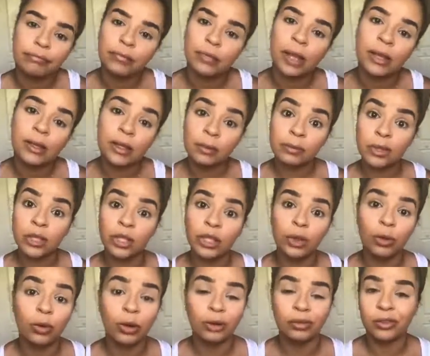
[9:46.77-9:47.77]
it's up to you,
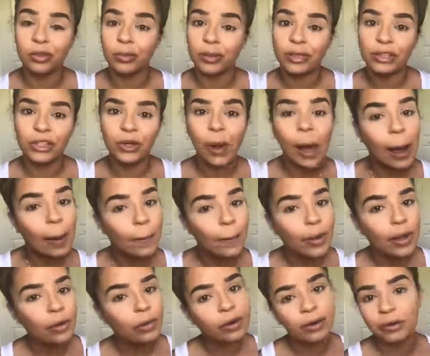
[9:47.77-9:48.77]
whatever makes you
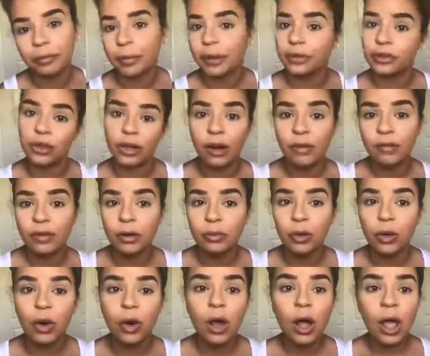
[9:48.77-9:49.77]
happy, whatever makes you
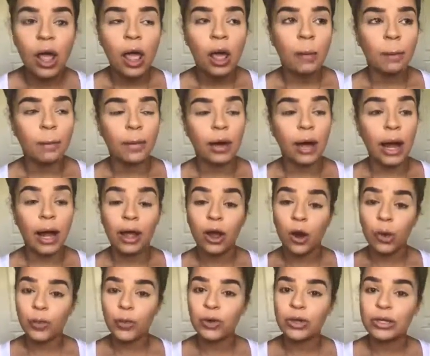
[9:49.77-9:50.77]
comfortable. But I
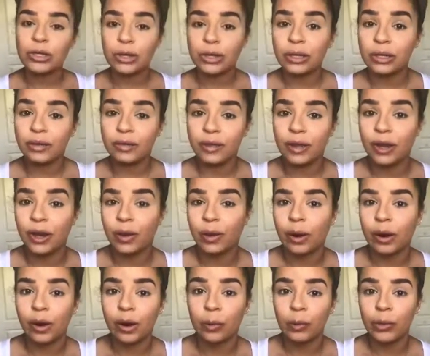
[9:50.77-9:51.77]
hope you enjoyed the video. I
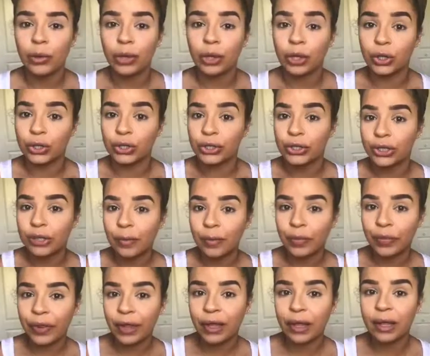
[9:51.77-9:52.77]
hope you learned
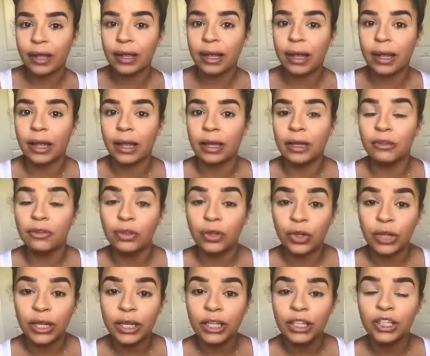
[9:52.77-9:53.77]
something, and if you
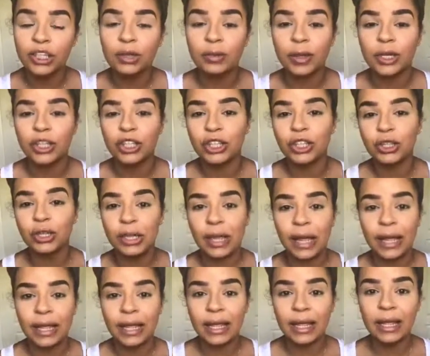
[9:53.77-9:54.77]
did, just make sure you
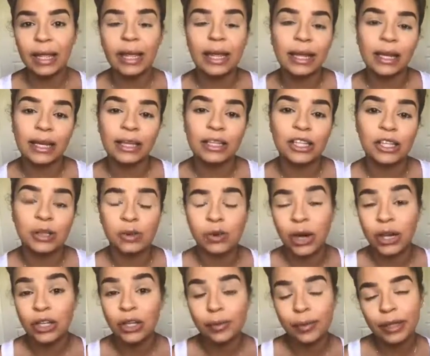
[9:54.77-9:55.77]
like it and
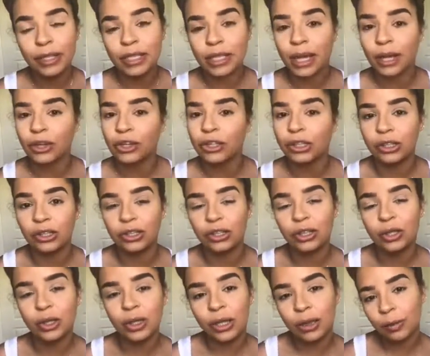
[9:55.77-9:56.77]
subscribe to my channel just so
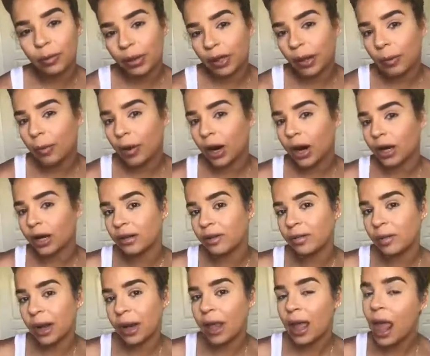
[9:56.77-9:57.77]
you can be a part of
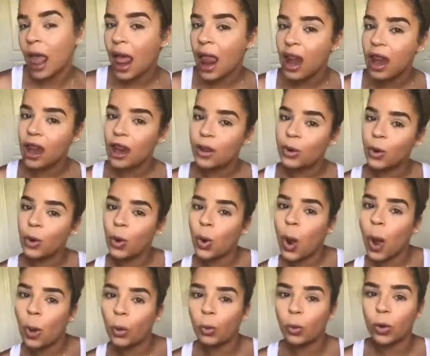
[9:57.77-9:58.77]
my little
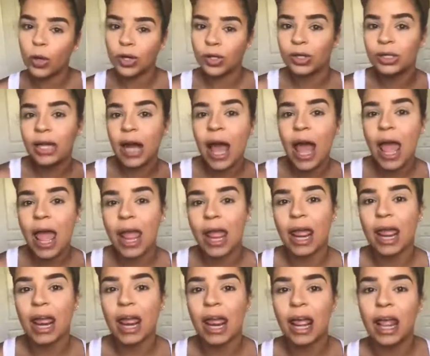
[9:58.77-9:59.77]
world
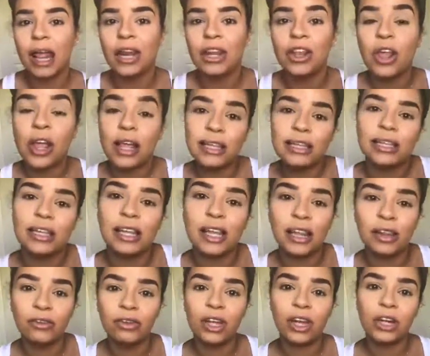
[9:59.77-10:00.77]
and you can see the
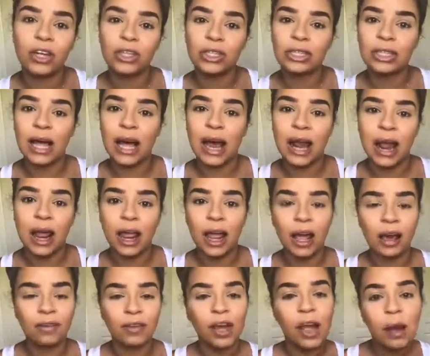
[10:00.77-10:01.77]
videos that I
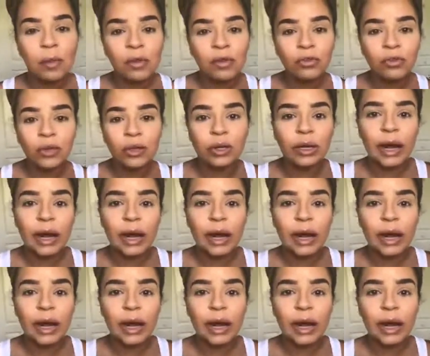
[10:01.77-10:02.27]
have coming for you